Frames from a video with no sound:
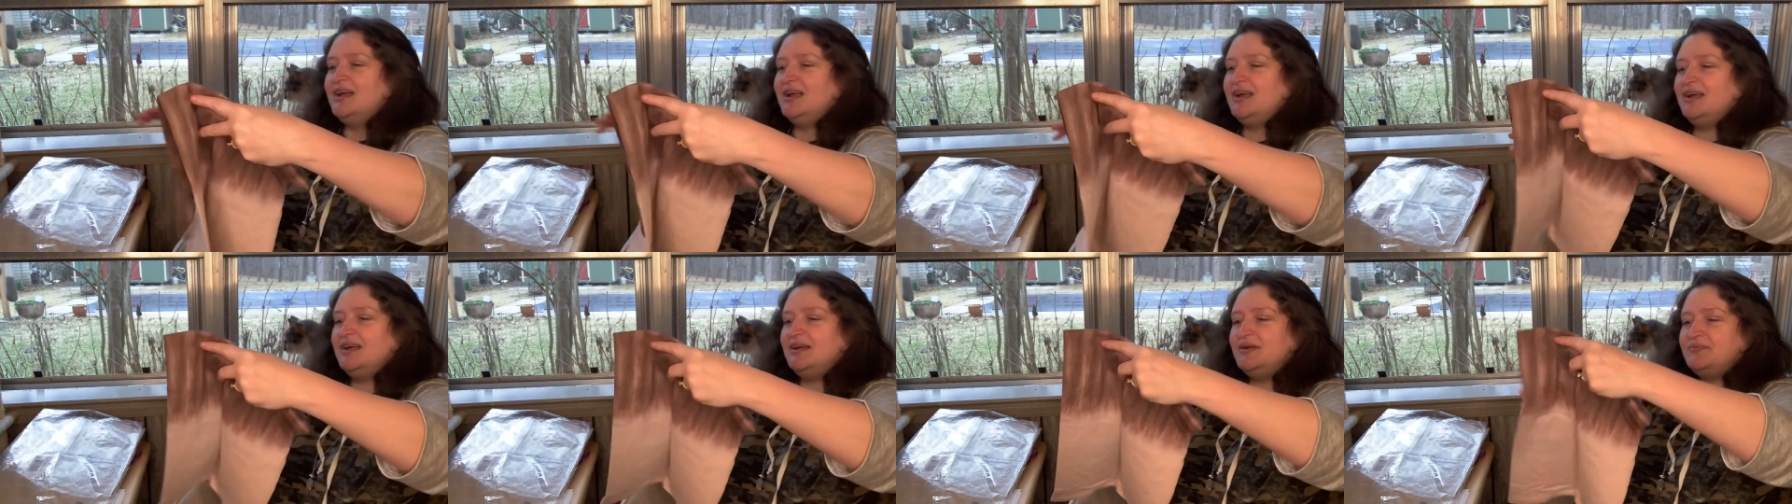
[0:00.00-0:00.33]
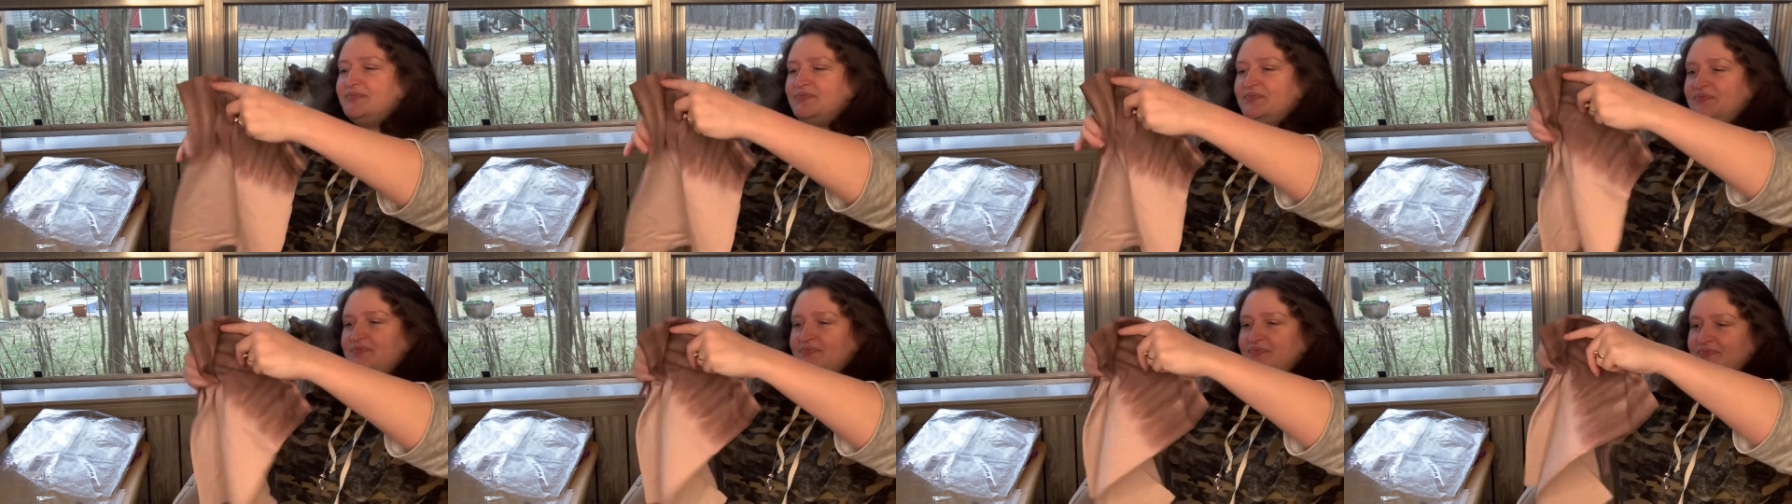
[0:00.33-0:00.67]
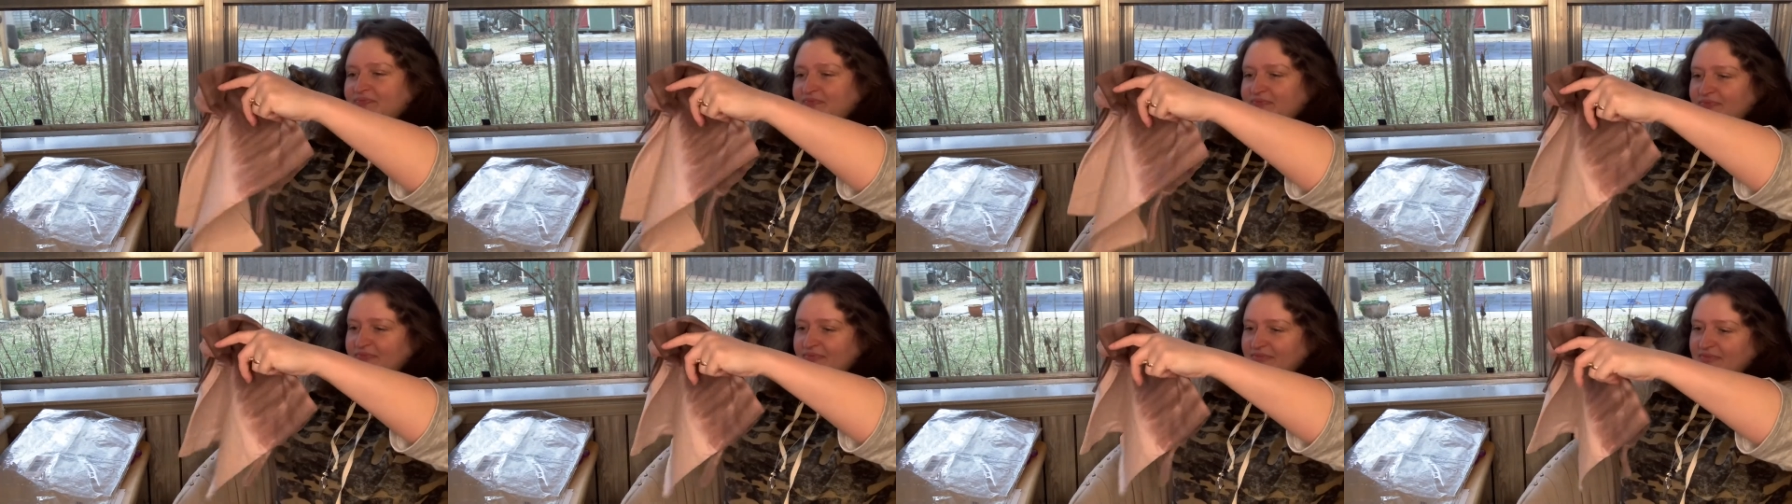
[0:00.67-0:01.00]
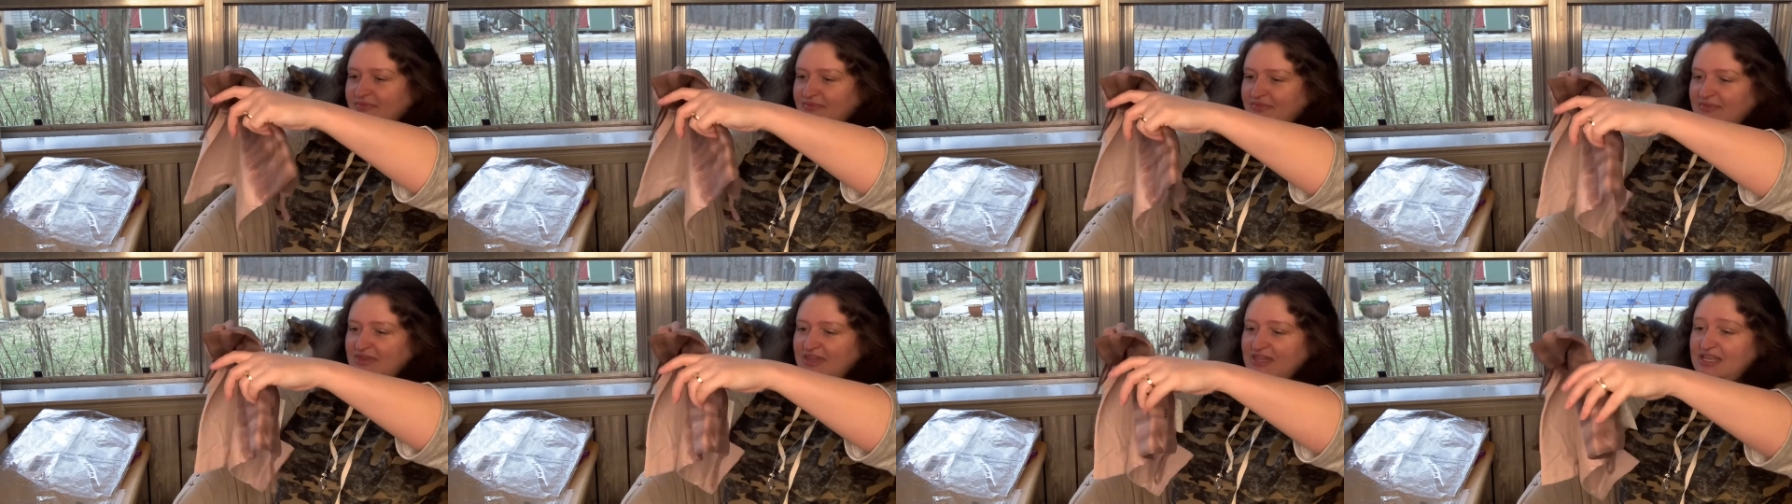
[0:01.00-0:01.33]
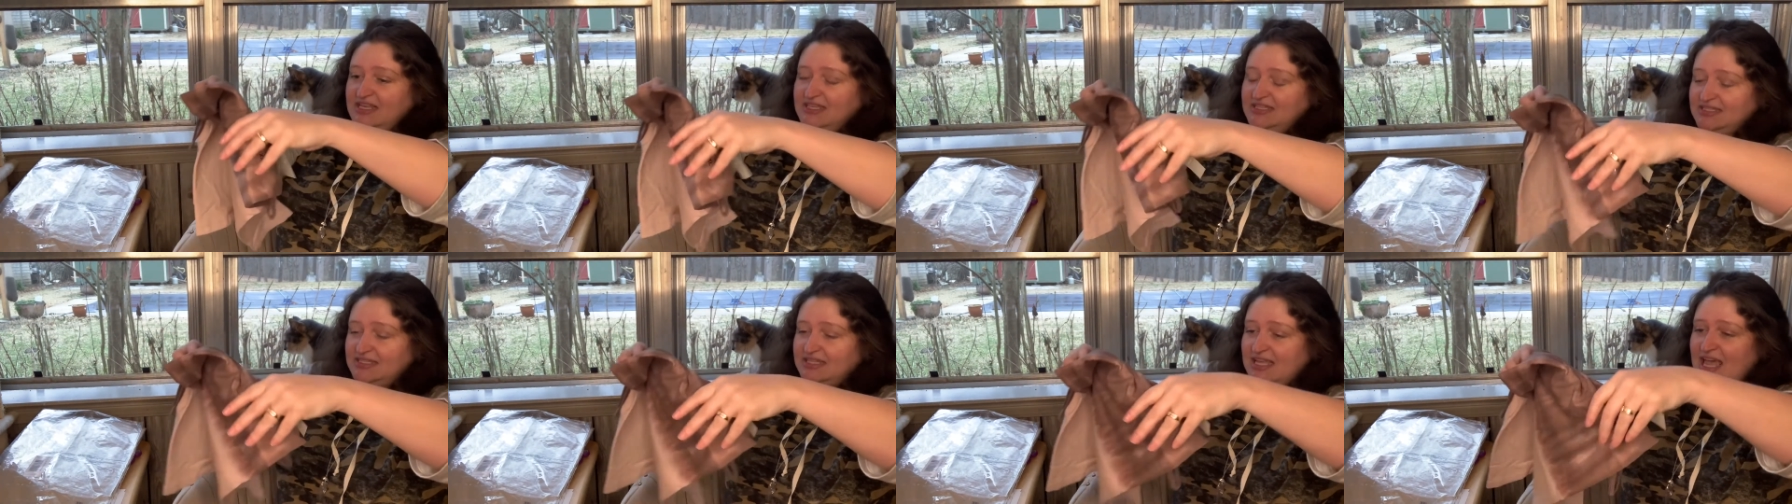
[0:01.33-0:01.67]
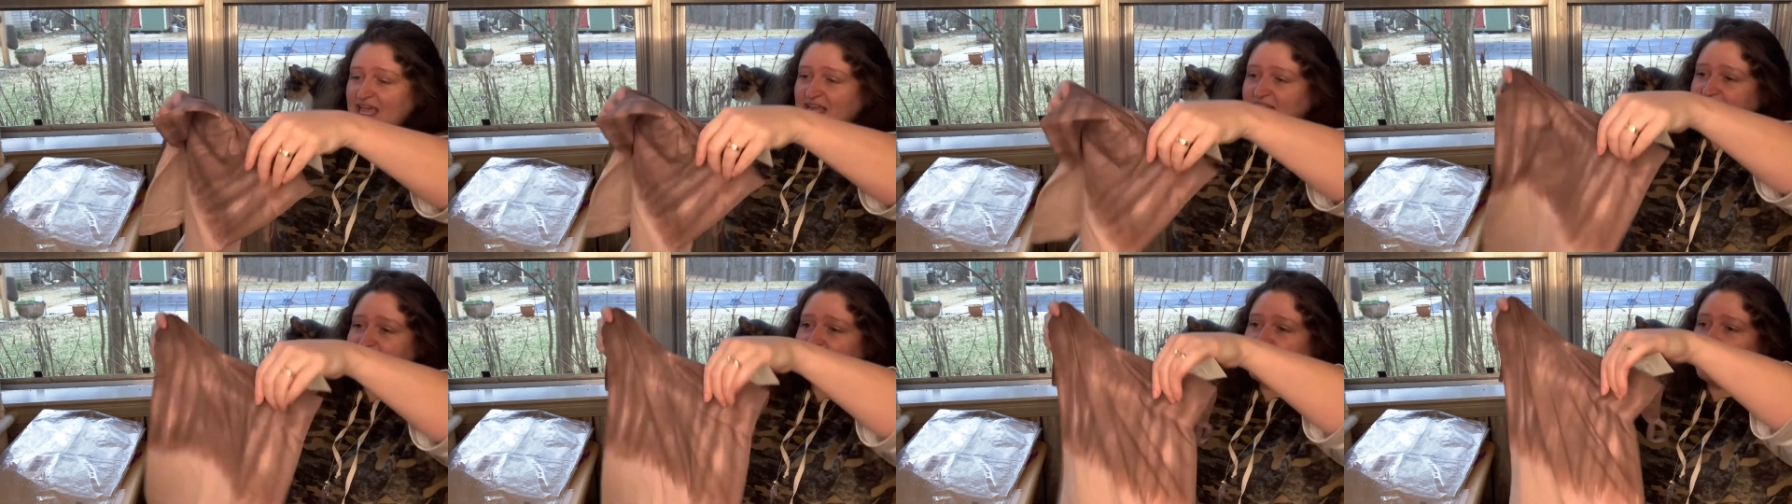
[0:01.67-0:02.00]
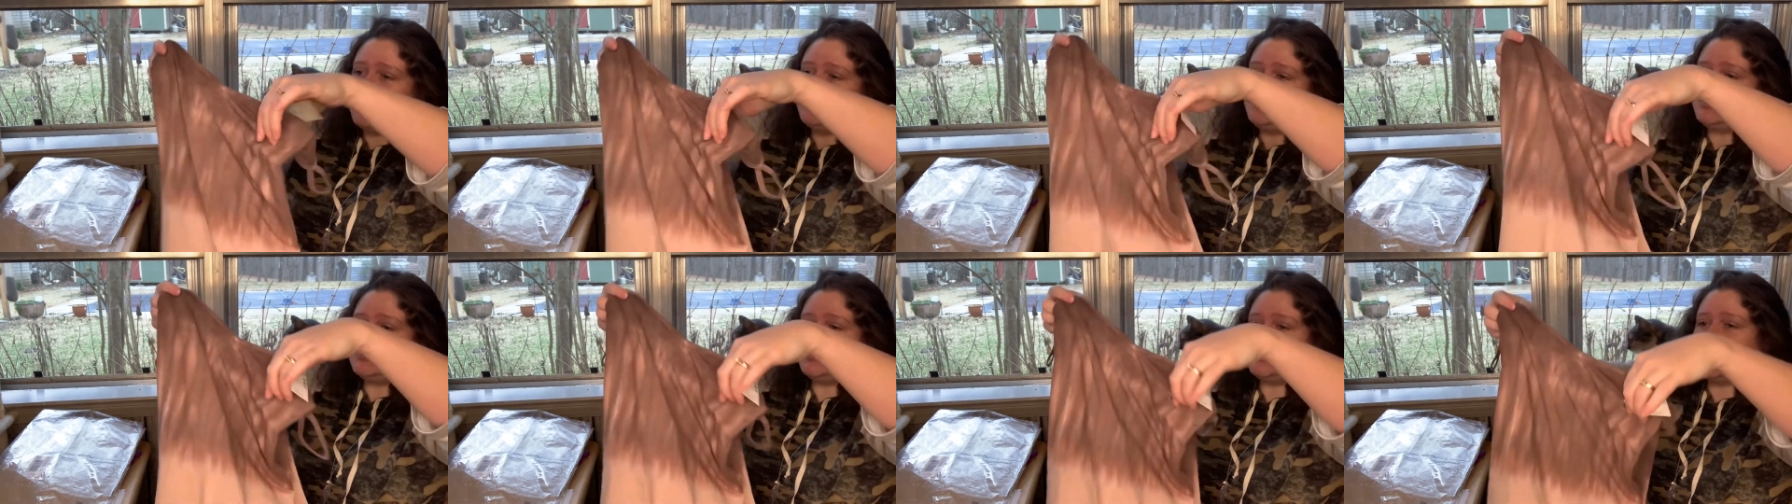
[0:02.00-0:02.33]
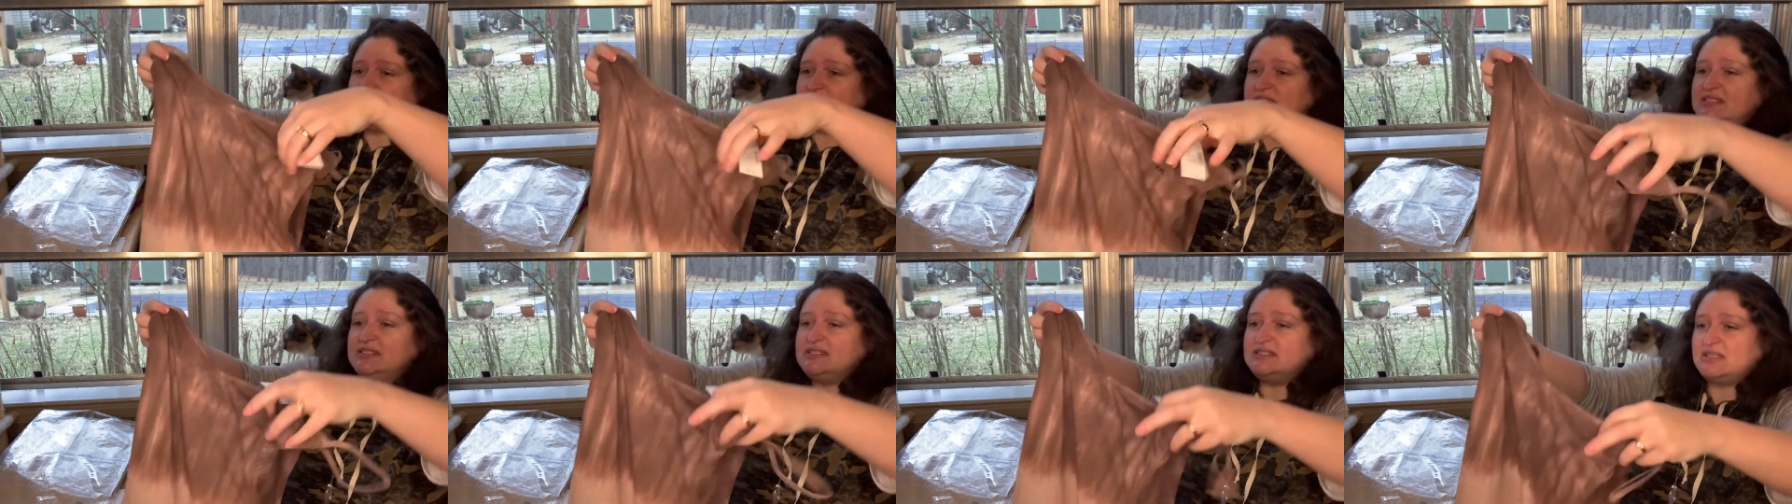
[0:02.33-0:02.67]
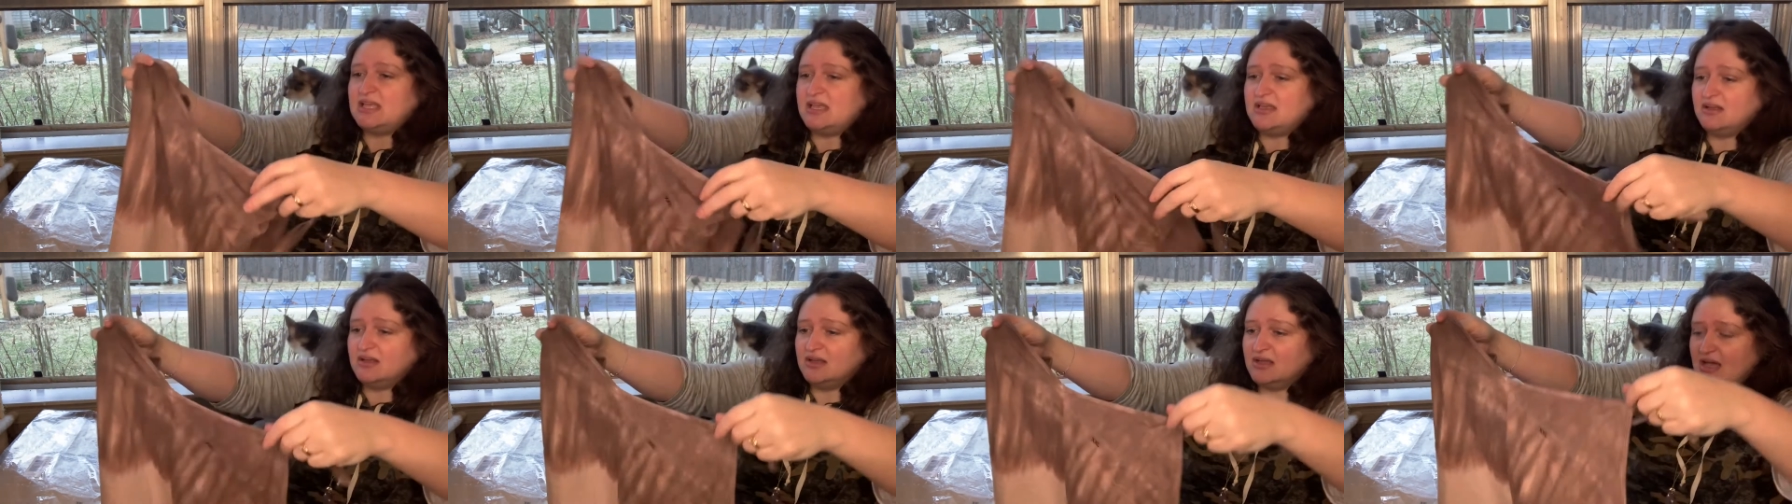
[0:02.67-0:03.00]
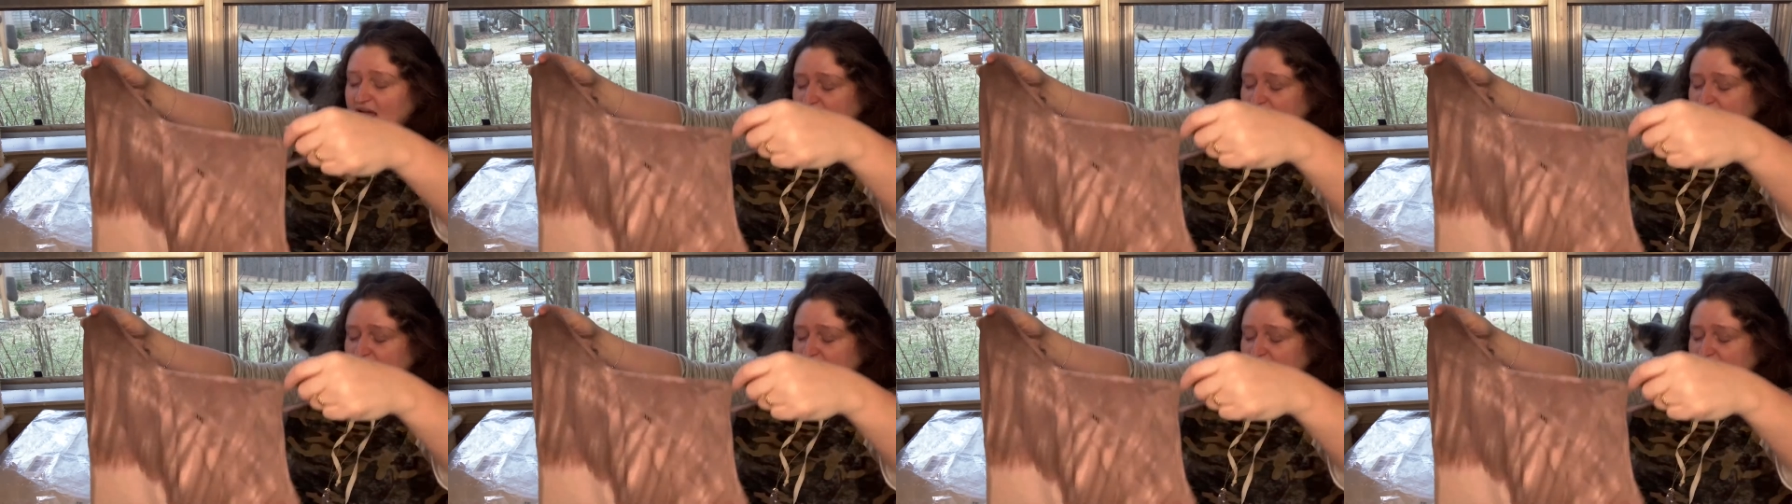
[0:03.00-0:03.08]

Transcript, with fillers: um, these tank tops were on sale. I